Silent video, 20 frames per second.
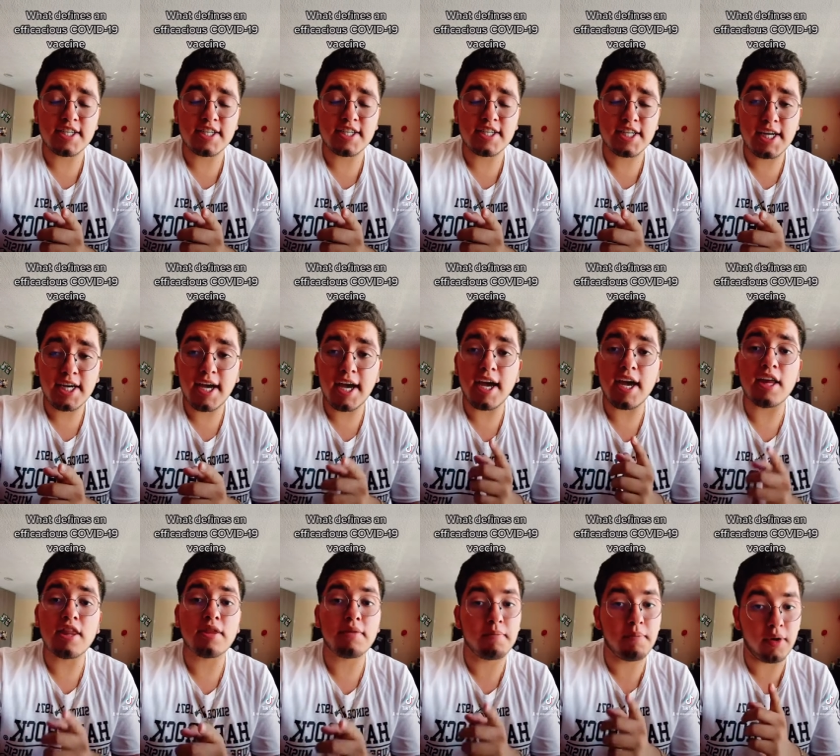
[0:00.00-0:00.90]

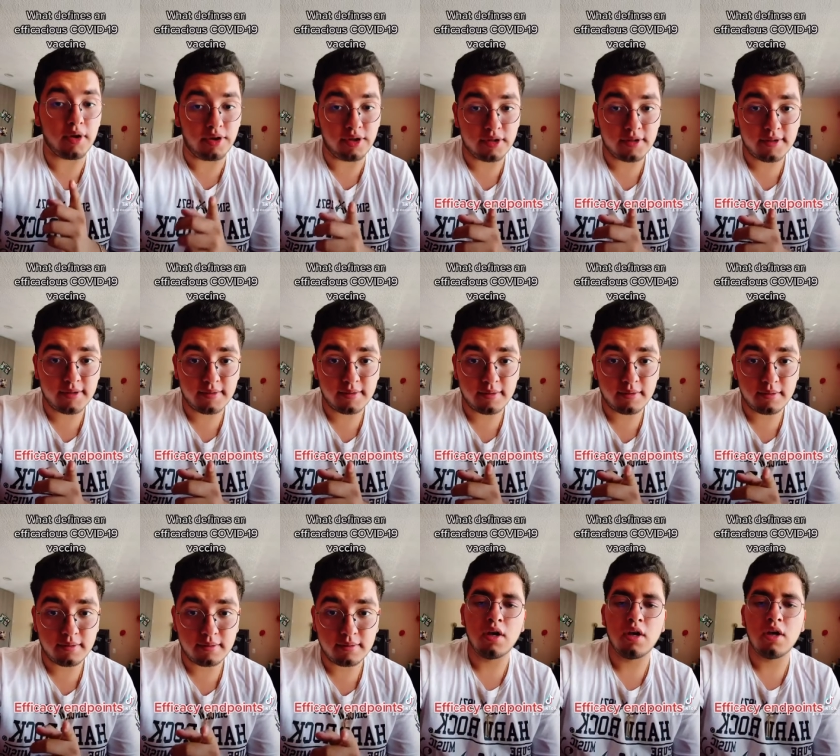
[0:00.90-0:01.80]
Endpoints.
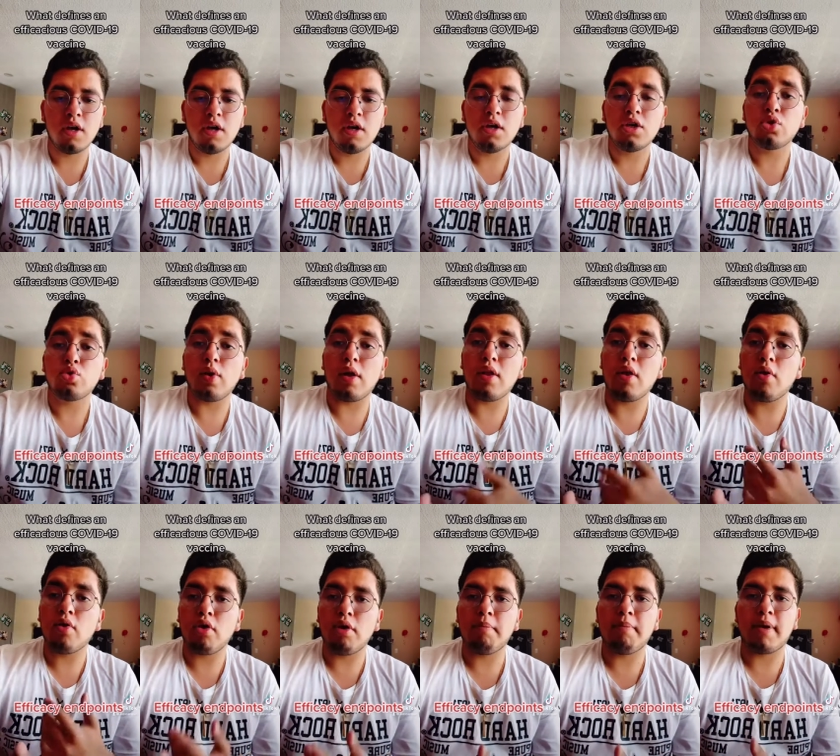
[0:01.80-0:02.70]
To allow
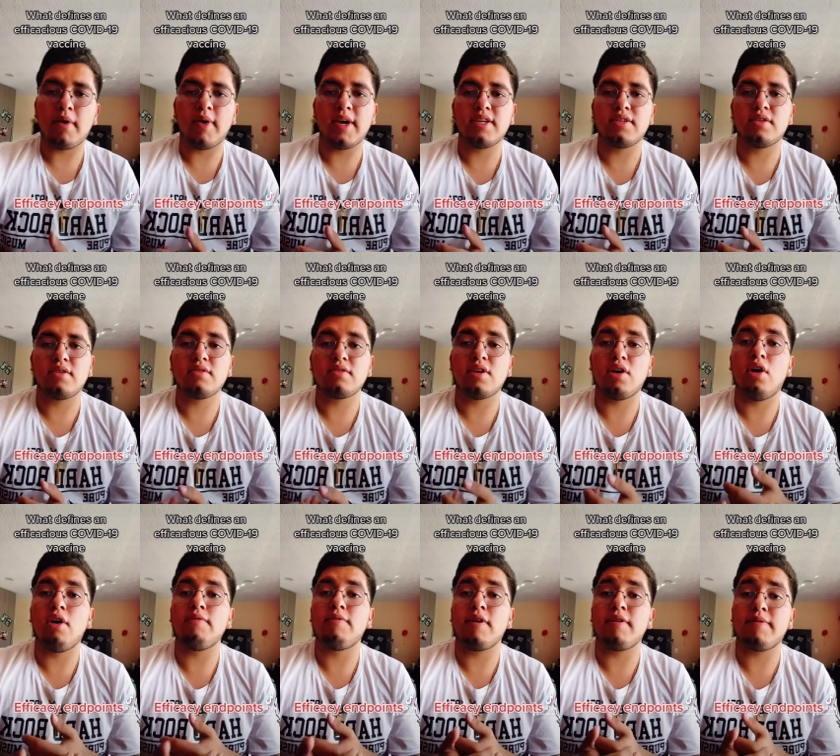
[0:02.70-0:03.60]
comparisons
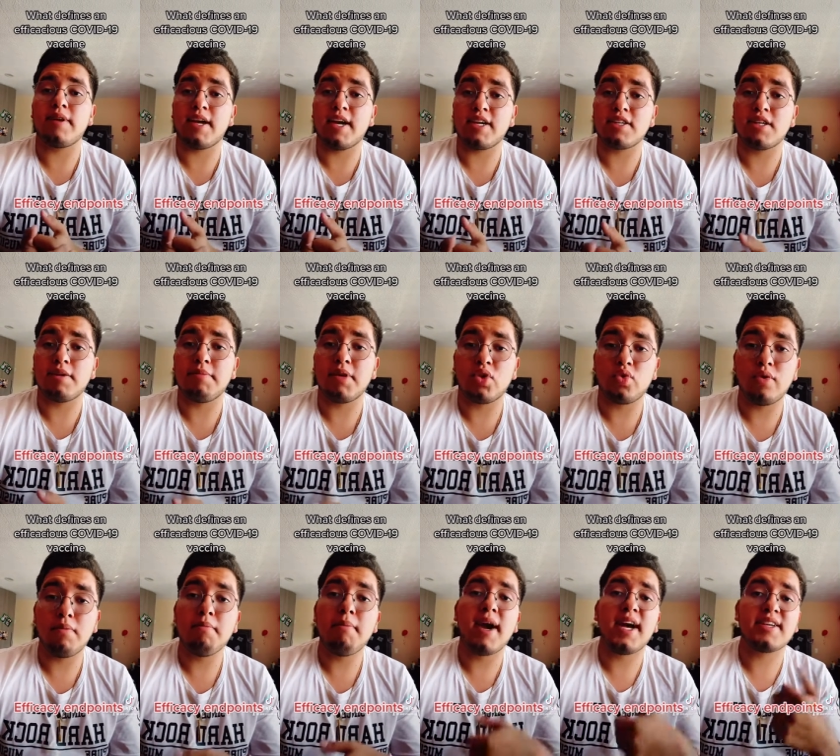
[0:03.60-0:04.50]
of efficacy
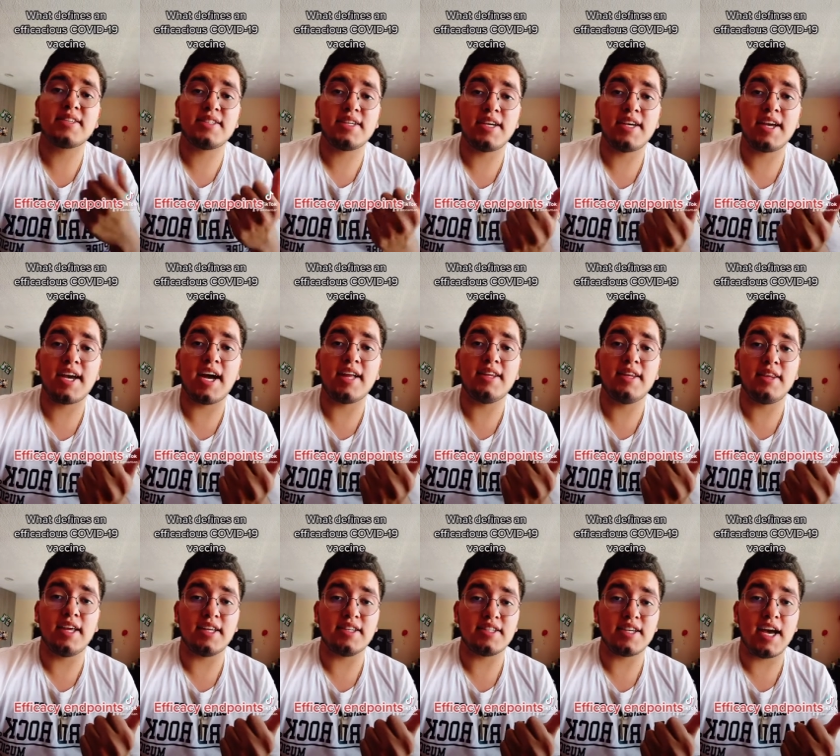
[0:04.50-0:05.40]
between vaccine
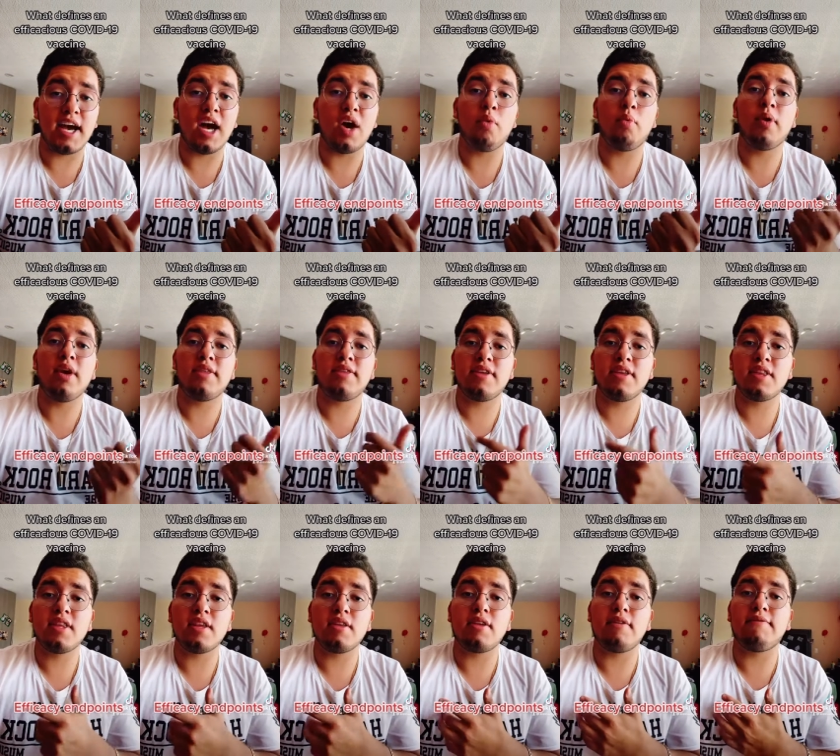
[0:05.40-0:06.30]
candidates and
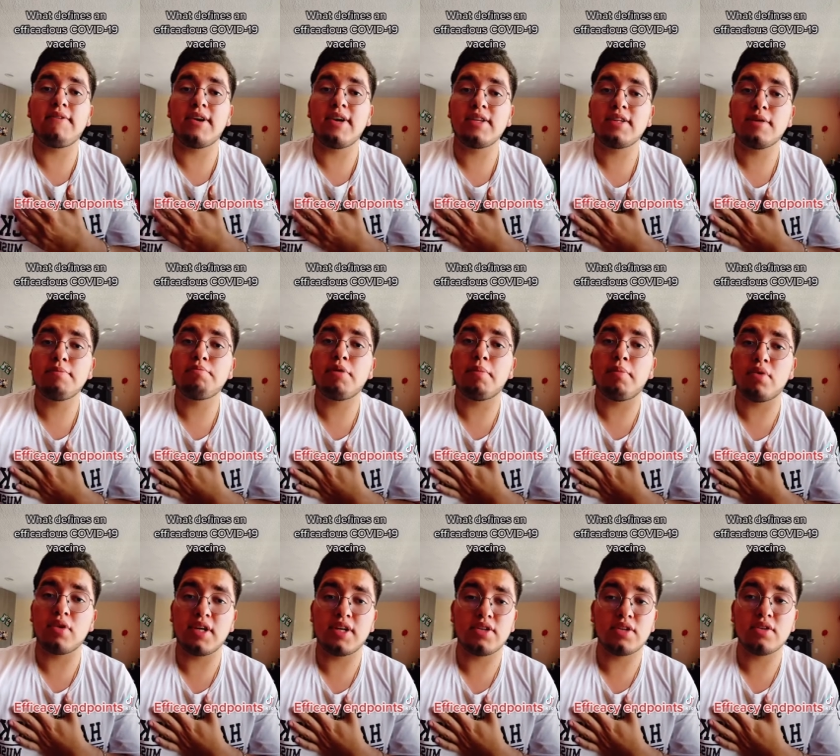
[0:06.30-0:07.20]
within different
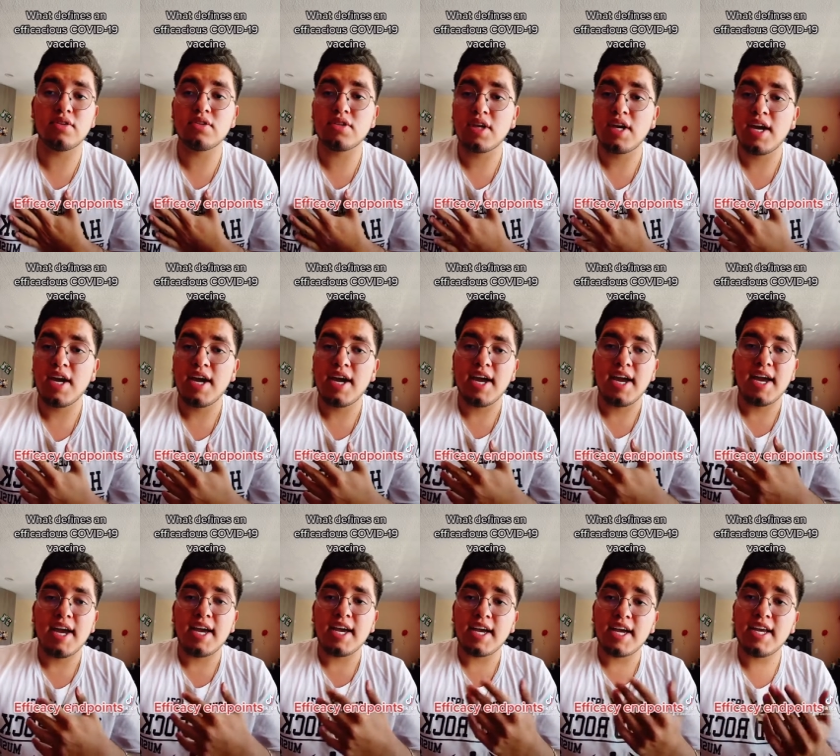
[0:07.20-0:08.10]
populations,
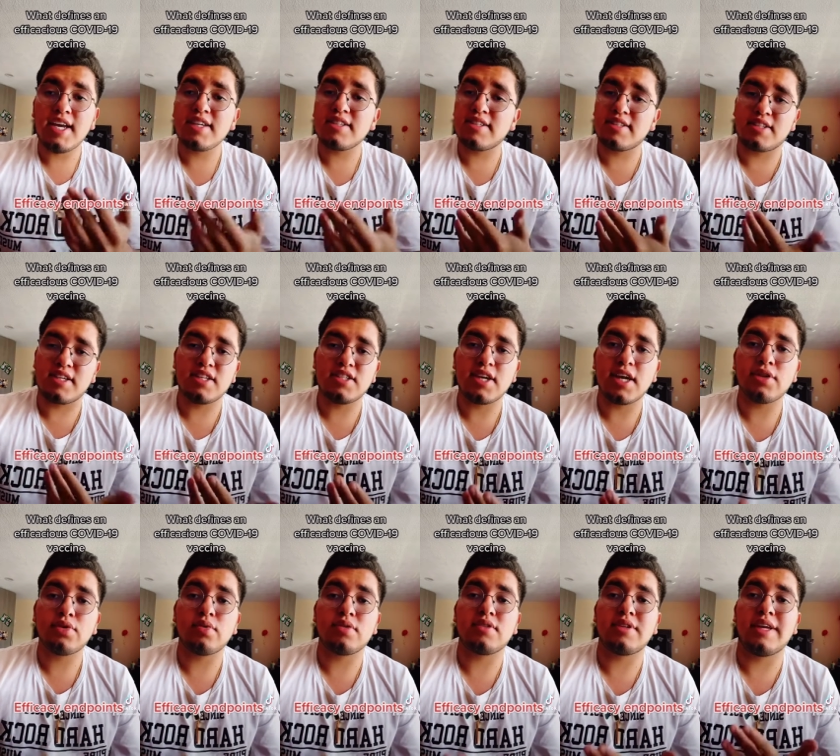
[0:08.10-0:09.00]
it is essential
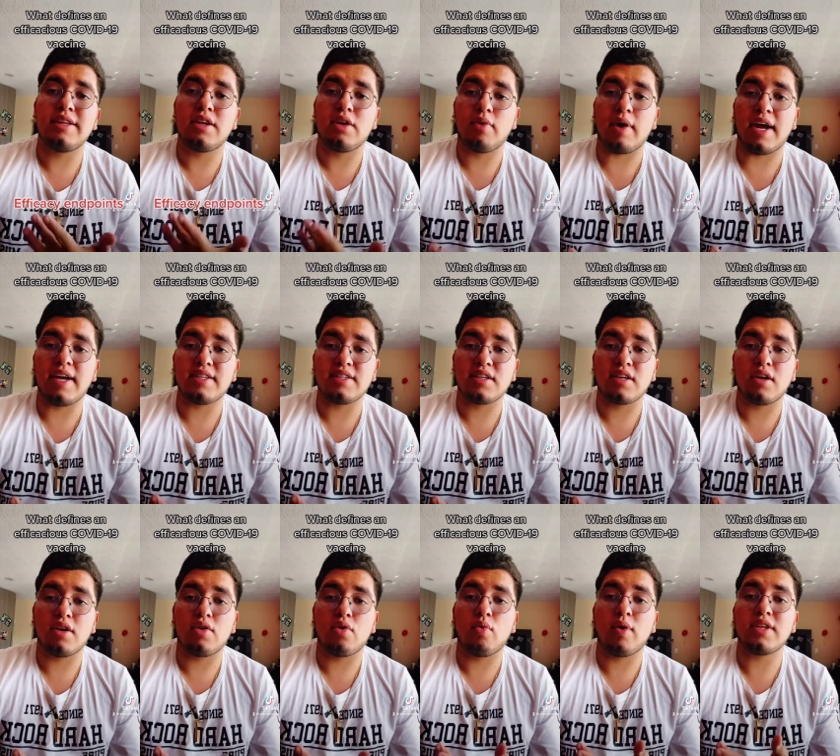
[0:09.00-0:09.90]
to standardize
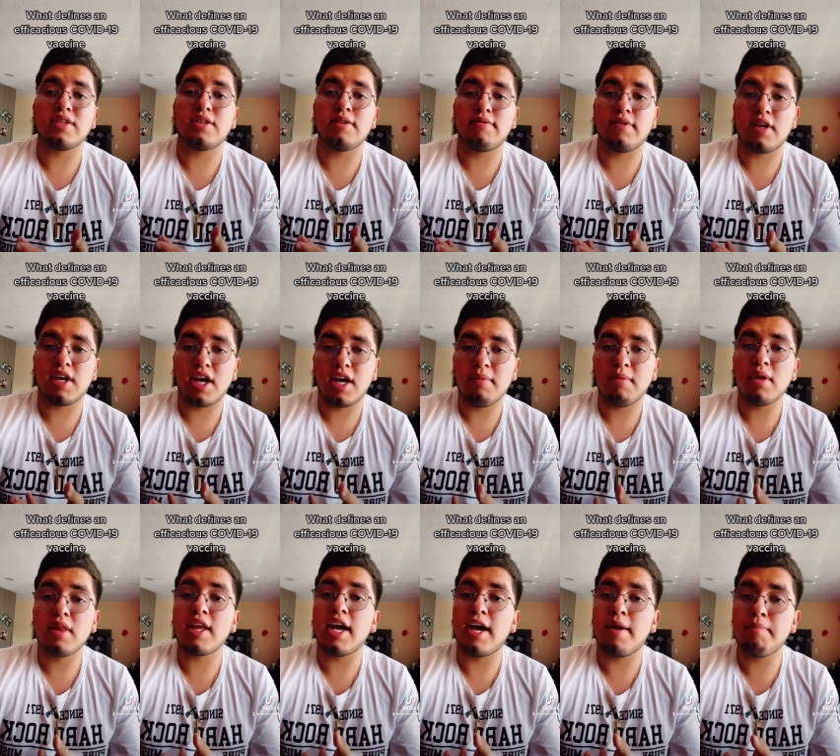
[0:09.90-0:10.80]

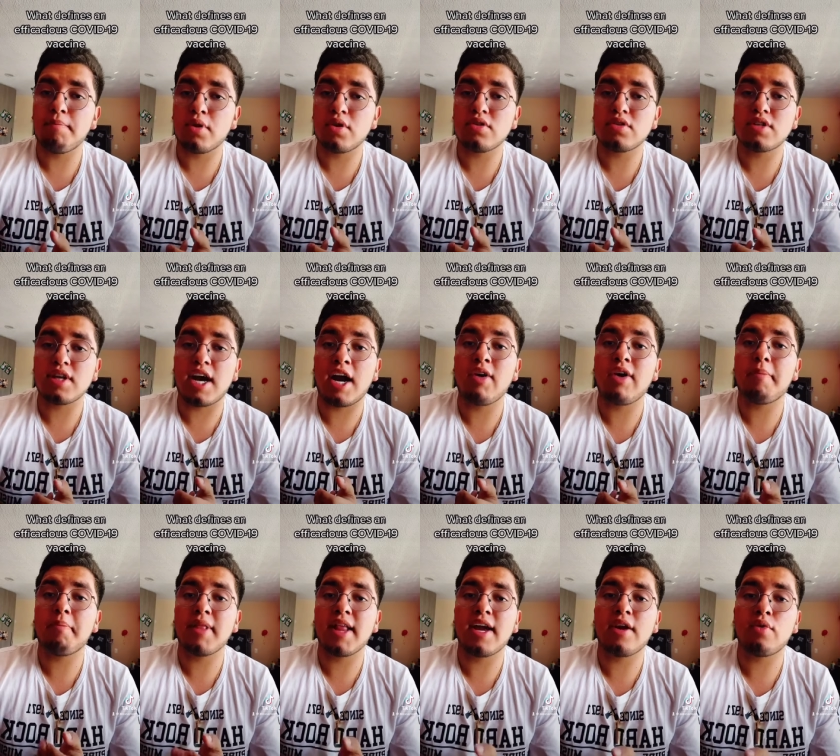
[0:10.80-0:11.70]
quantifiable endpoints are
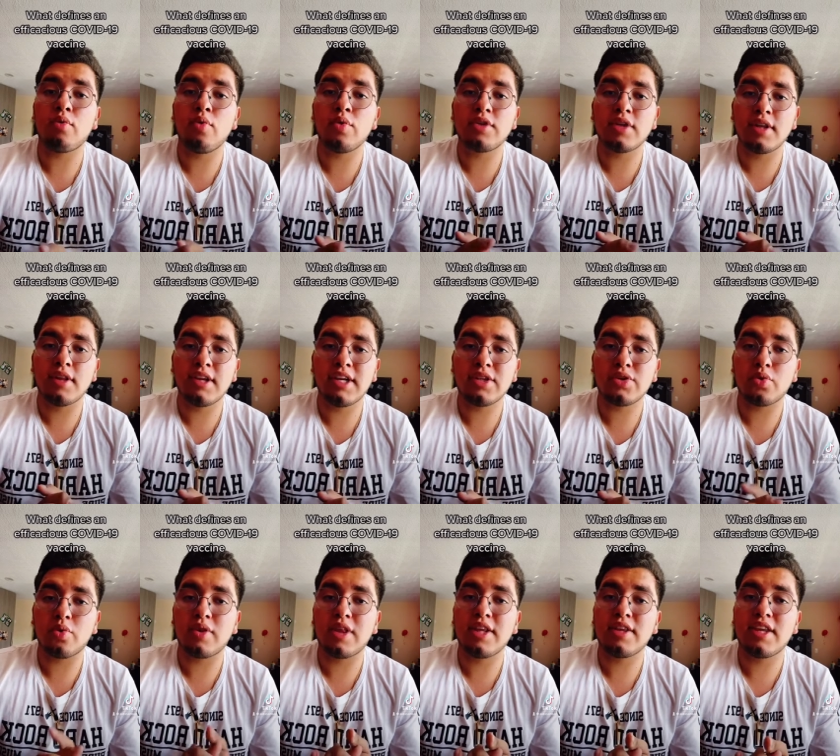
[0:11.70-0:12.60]
applied routinely to
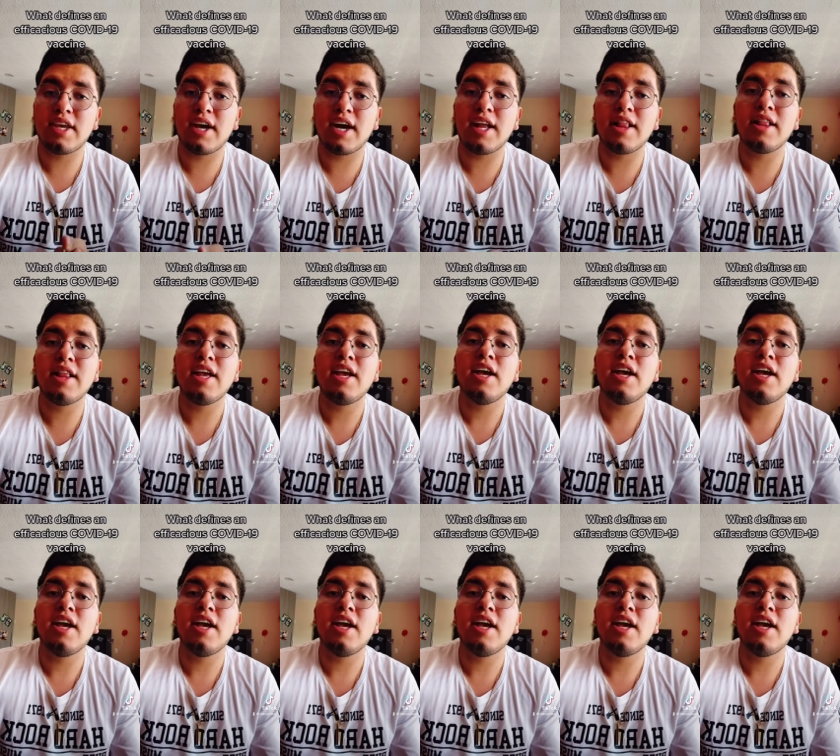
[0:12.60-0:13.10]
clinical